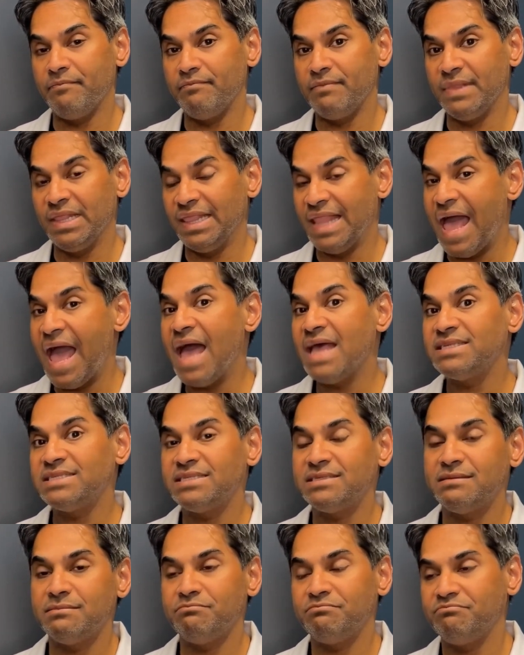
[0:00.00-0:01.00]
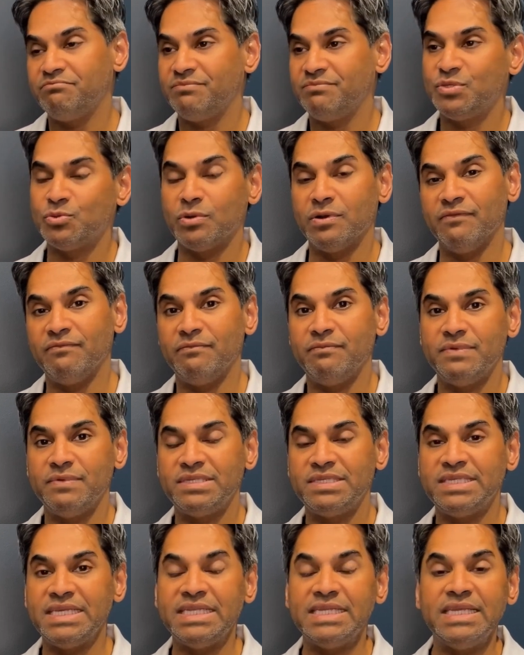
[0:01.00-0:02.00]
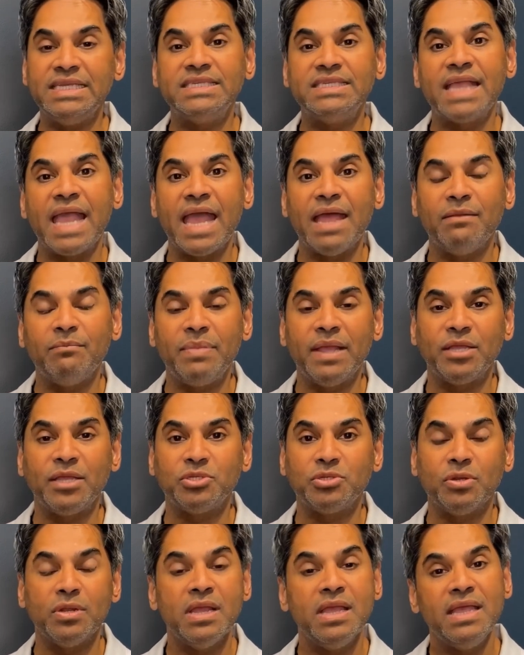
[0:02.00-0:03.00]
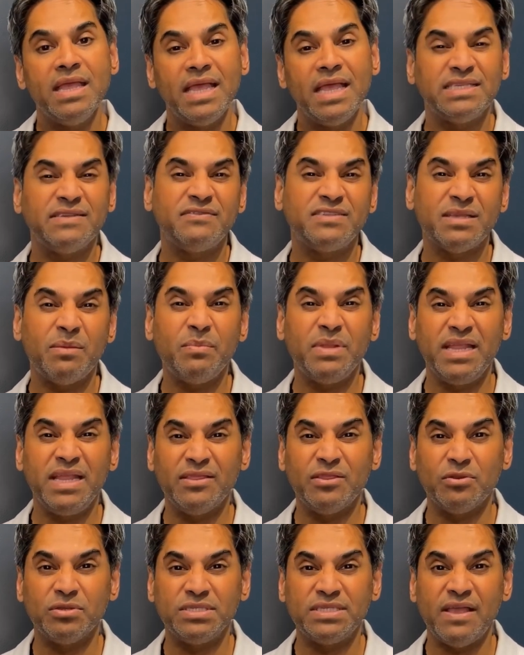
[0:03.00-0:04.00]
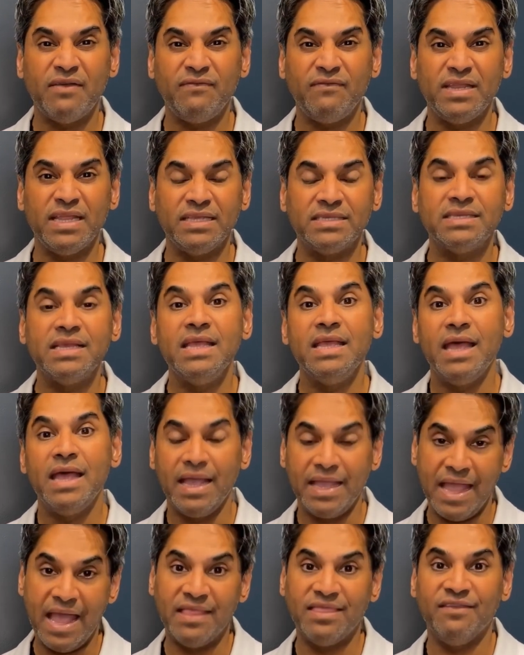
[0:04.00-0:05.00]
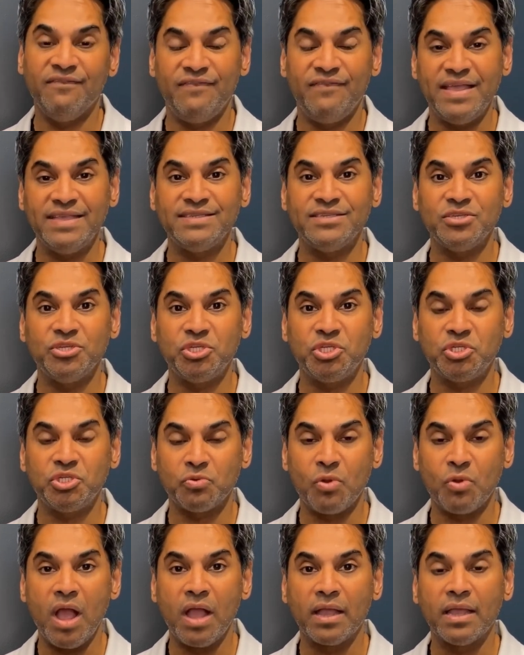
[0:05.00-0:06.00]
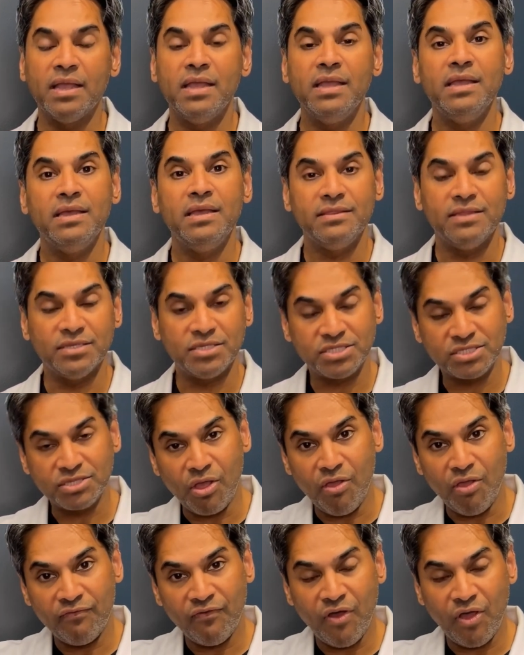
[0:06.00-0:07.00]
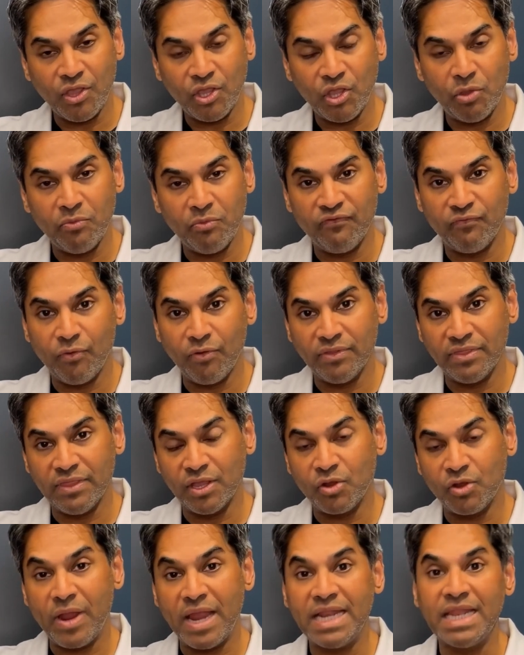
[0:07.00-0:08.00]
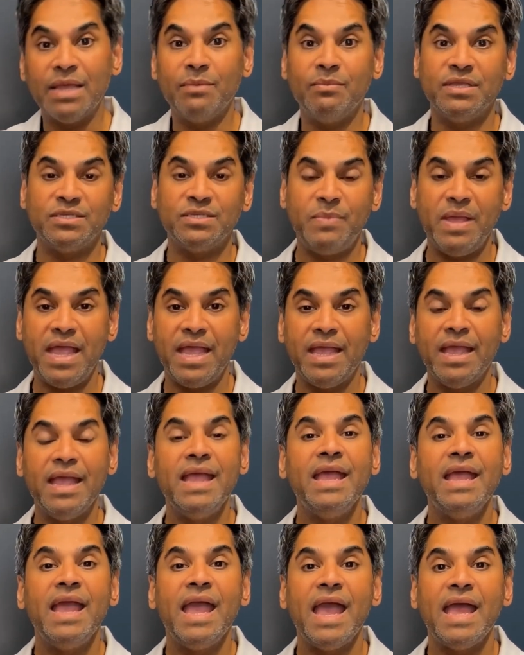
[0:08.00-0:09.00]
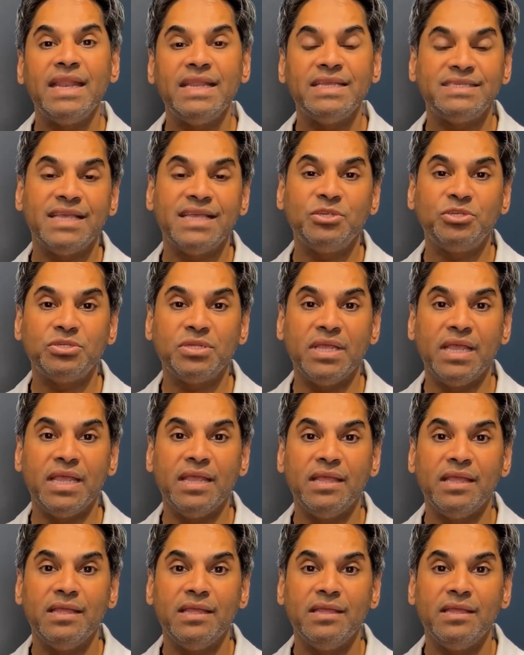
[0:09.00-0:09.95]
last sort of CT scan picture is of somebody in their 70s. Again, the face is shrunk, the skull volume for the cranium is big, and essentially